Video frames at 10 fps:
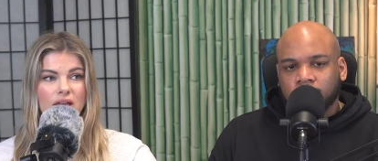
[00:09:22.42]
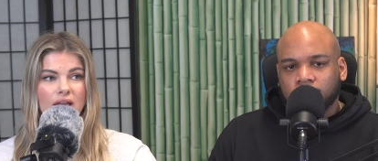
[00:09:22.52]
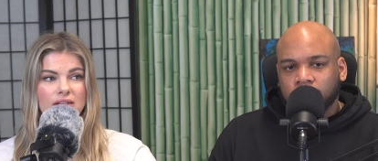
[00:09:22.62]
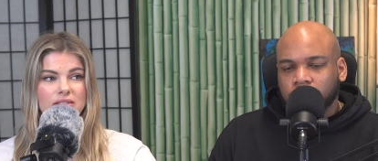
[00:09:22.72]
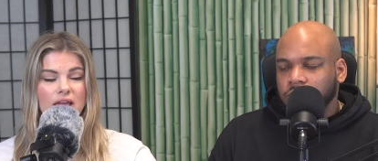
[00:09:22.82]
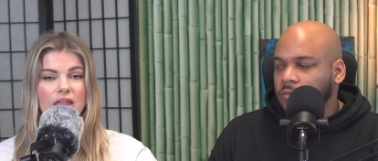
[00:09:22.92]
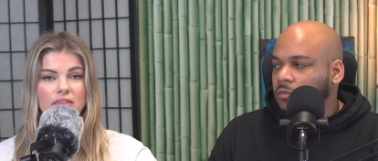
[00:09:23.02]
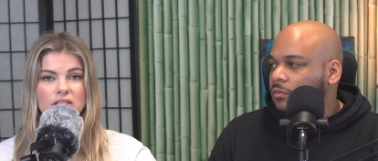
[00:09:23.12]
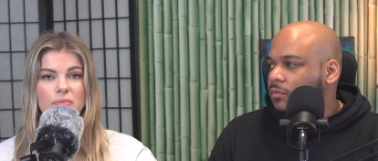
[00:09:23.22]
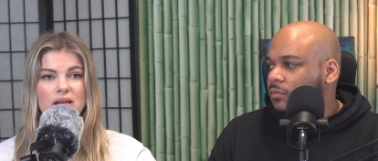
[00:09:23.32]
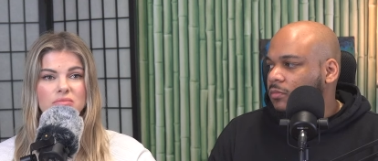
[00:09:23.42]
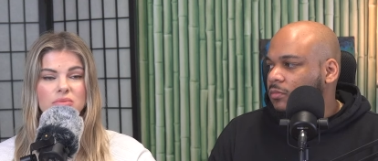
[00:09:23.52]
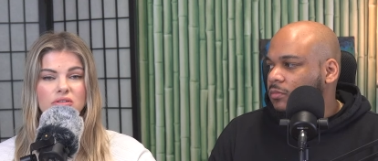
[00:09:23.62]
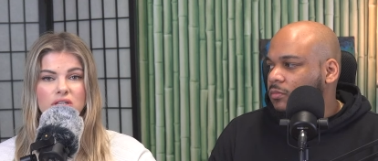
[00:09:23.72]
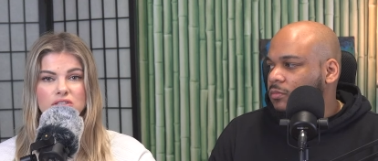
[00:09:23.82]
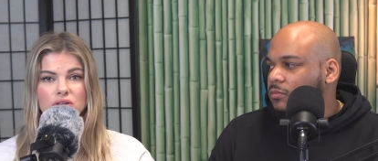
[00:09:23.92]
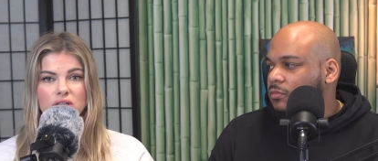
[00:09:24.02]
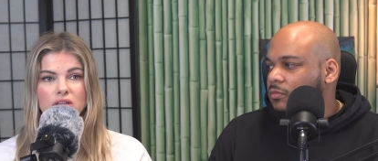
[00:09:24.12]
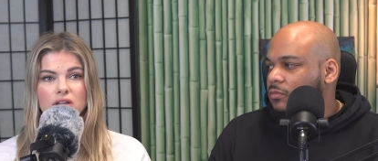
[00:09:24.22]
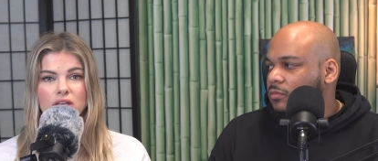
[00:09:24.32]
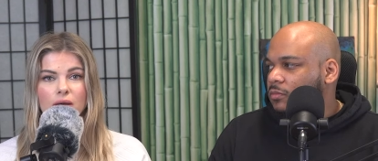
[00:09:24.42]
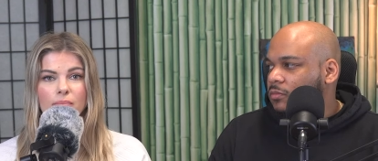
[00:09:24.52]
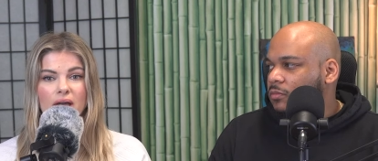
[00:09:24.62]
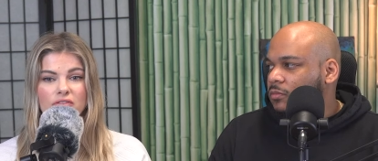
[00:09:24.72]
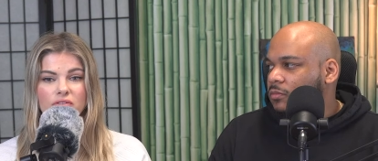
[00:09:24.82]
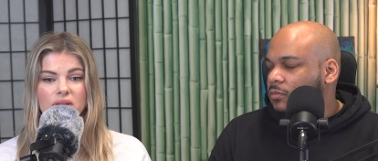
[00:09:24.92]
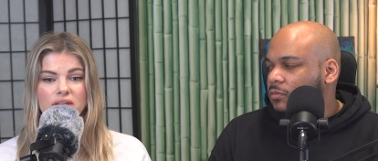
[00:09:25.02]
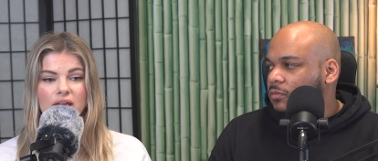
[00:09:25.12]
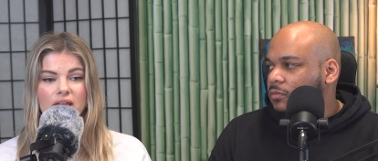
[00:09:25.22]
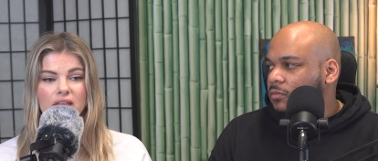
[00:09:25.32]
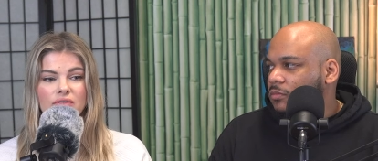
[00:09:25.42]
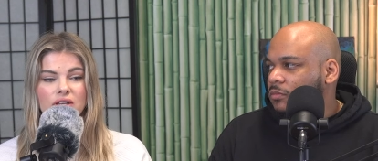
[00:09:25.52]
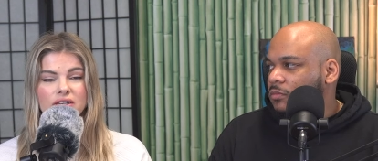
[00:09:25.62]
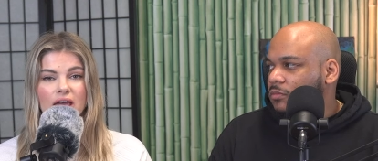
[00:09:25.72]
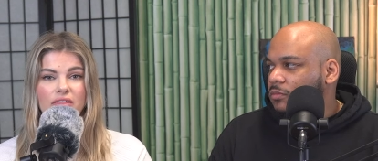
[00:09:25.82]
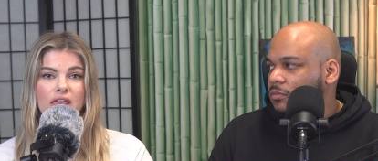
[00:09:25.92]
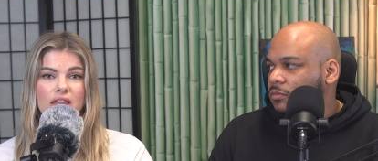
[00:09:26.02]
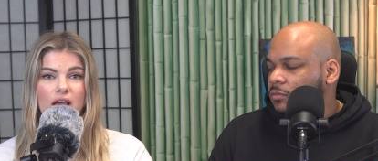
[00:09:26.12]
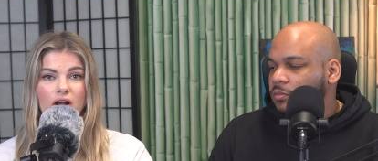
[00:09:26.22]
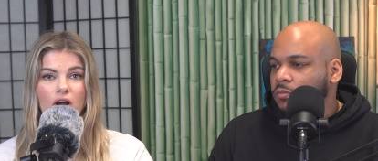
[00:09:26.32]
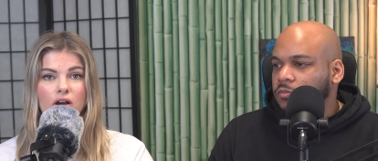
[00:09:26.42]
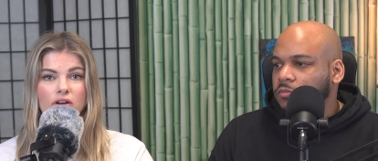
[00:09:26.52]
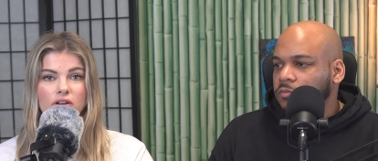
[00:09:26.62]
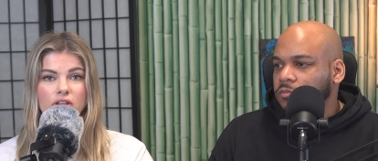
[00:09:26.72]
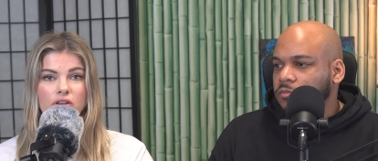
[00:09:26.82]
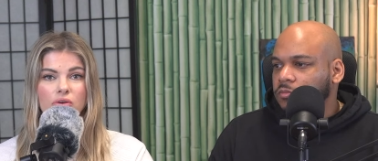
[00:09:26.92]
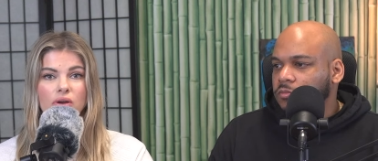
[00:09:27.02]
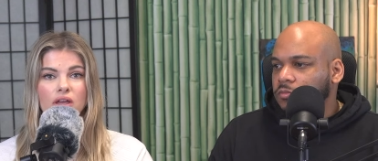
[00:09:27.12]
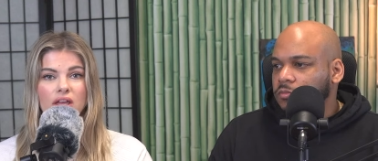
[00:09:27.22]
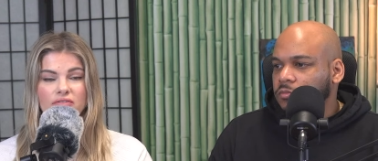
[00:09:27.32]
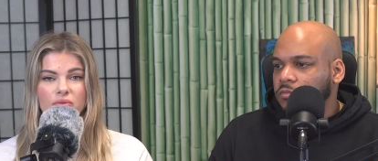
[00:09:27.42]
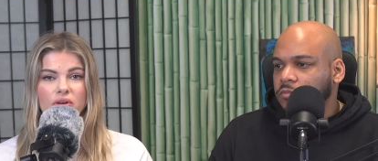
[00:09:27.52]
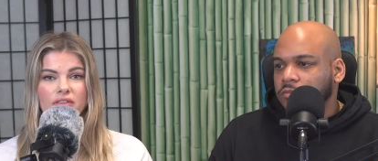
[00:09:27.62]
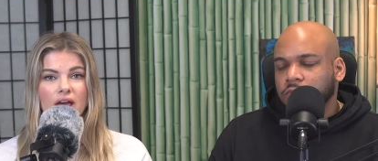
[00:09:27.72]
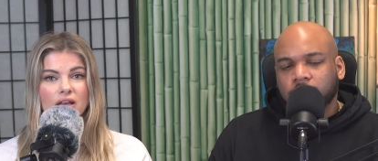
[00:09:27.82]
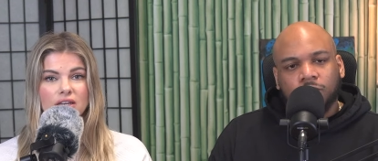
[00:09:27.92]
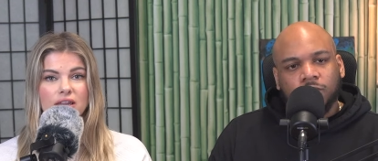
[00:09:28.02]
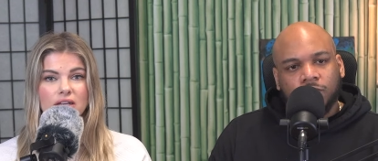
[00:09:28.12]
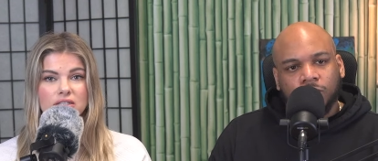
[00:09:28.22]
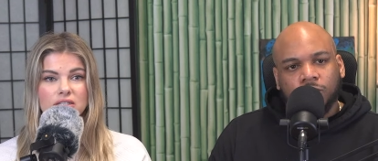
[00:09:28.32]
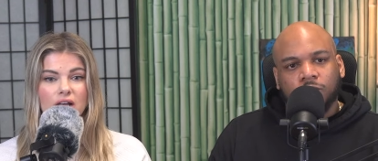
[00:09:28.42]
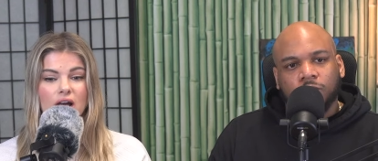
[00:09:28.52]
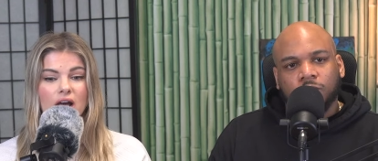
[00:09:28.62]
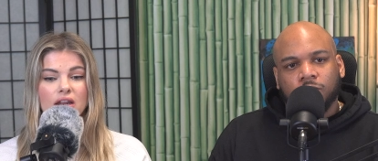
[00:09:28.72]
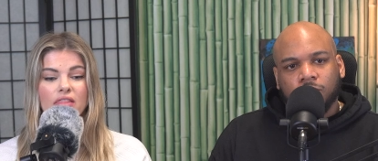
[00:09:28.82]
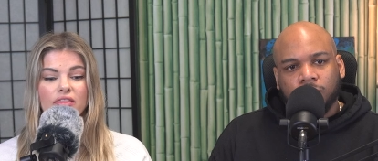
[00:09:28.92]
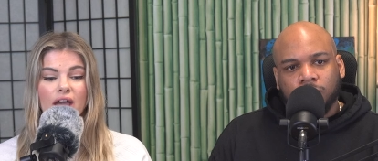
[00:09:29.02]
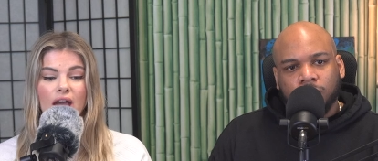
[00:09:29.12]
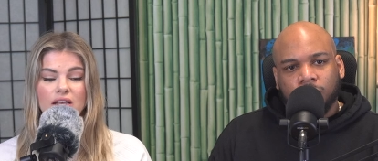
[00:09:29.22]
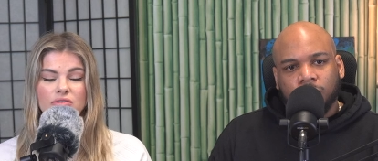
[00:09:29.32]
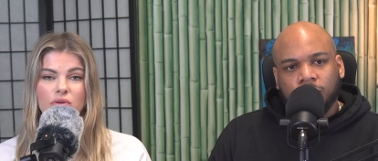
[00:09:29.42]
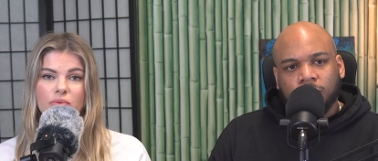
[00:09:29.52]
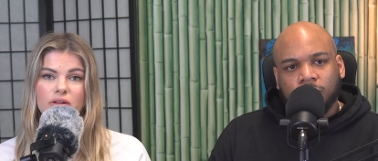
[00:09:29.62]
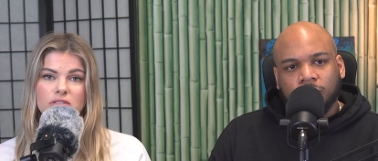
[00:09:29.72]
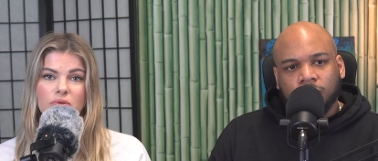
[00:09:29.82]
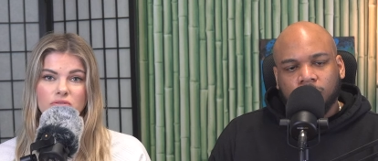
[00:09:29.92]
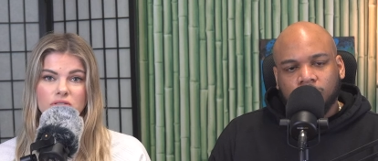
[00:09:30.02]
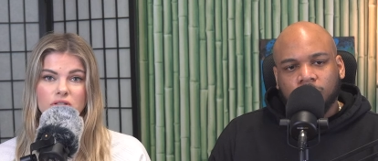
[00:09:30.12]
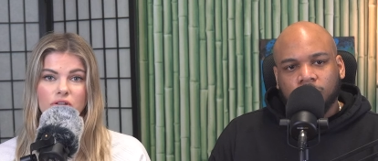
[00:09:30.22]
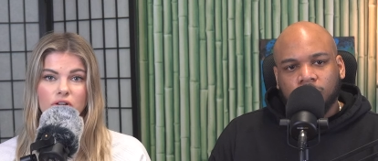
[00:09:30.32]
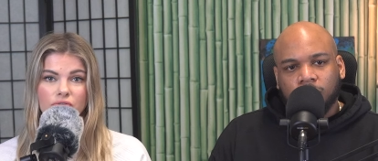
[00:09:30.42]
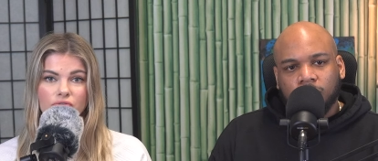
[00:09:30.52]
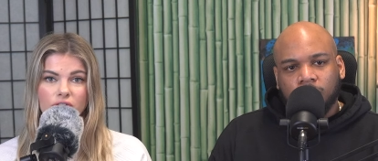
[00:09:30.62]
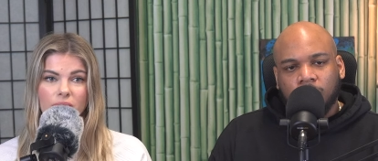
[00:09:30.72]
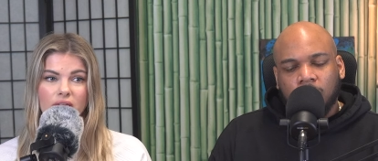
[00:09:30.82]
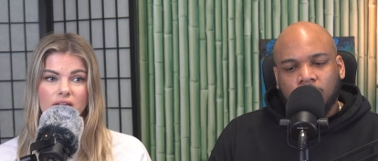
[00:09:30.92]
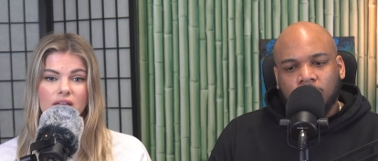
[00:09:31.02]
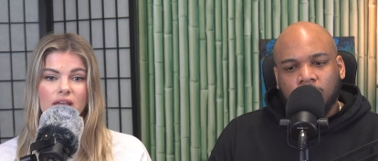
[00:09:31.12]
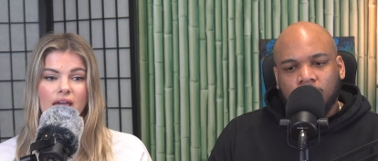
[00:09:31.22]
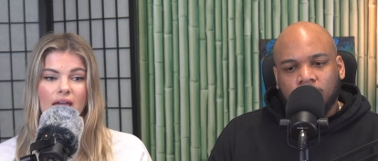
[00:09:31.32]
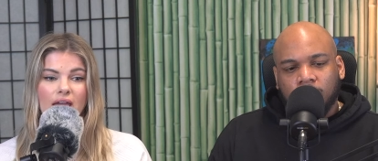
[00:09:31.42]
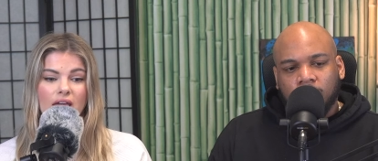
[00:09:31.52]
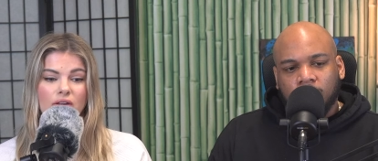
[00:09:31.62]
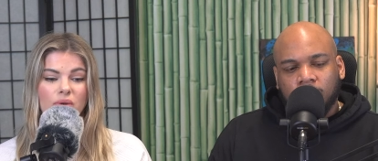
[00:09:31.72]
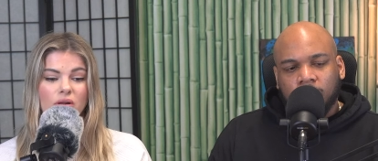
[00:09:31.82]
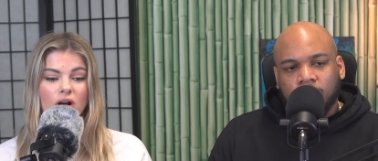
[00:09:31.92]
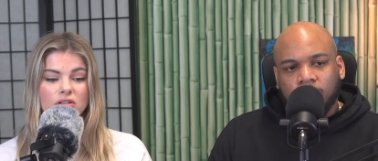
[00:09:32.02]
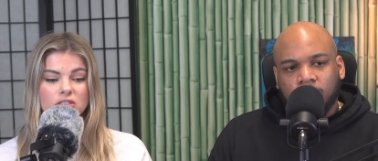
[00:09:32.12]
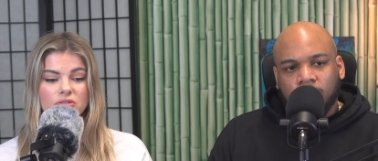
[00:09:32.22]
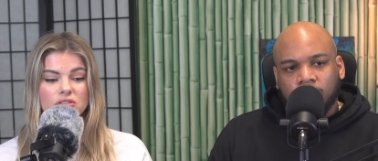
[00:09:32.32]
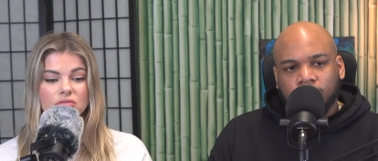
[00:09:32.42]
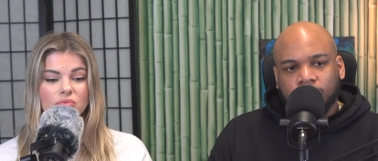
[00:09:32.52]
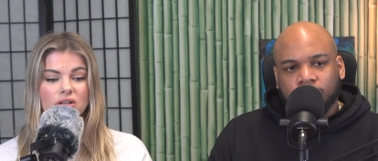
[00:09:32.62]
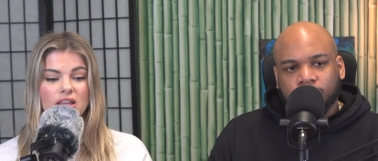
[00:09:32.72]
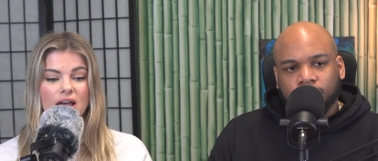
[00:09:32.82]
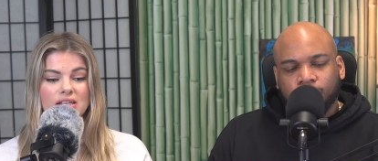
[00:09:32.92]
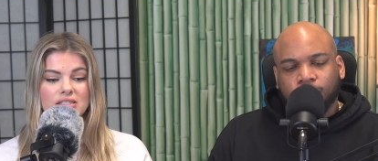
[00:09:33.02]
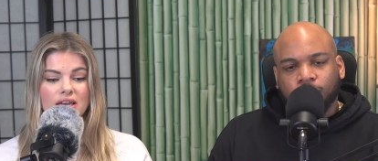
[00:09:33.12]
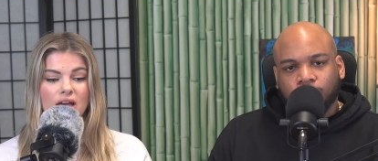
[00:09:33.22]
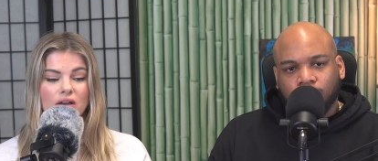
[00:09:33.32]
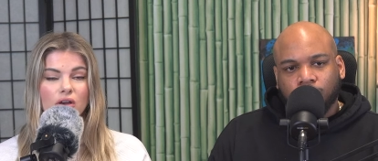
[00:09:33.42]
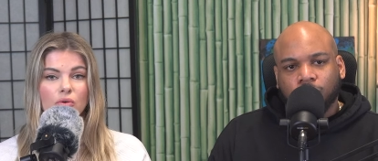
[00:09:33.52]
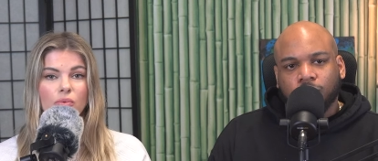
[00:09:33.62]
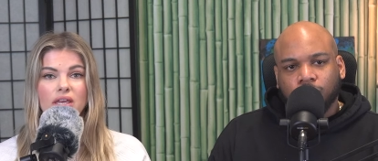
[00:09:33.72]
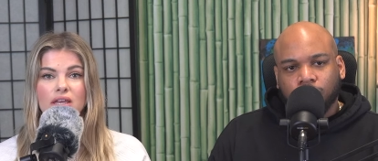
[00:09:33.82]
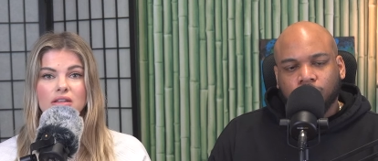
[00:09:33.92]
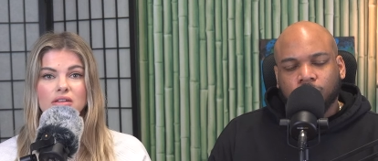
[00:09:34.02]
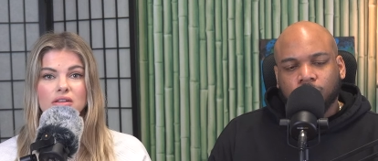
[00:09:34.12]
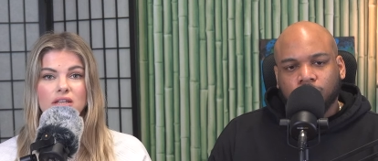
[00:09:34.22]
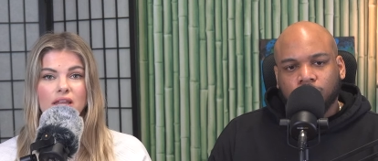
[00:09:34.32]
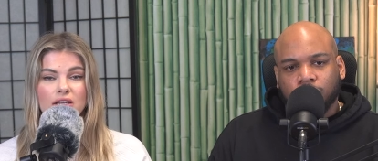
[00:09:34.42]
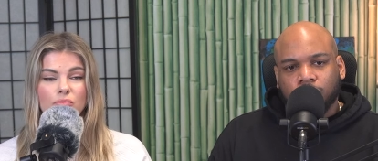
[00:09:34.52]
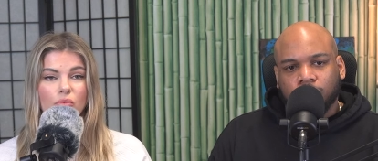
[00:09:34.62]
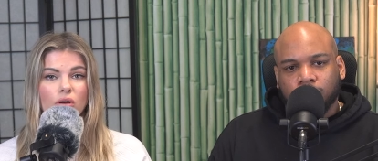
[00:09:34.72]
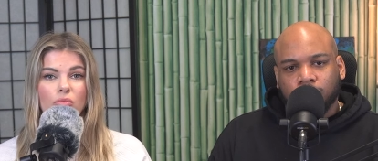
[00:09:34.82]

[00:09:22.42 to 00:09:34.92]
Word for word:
Speaker 1: it's endless possibilities. You can literally come back from the dead. Even death cannot conquer you if you are that connected to God. And that is what we are supposed to learn from it. And we are all supposed to realize that we can connect more and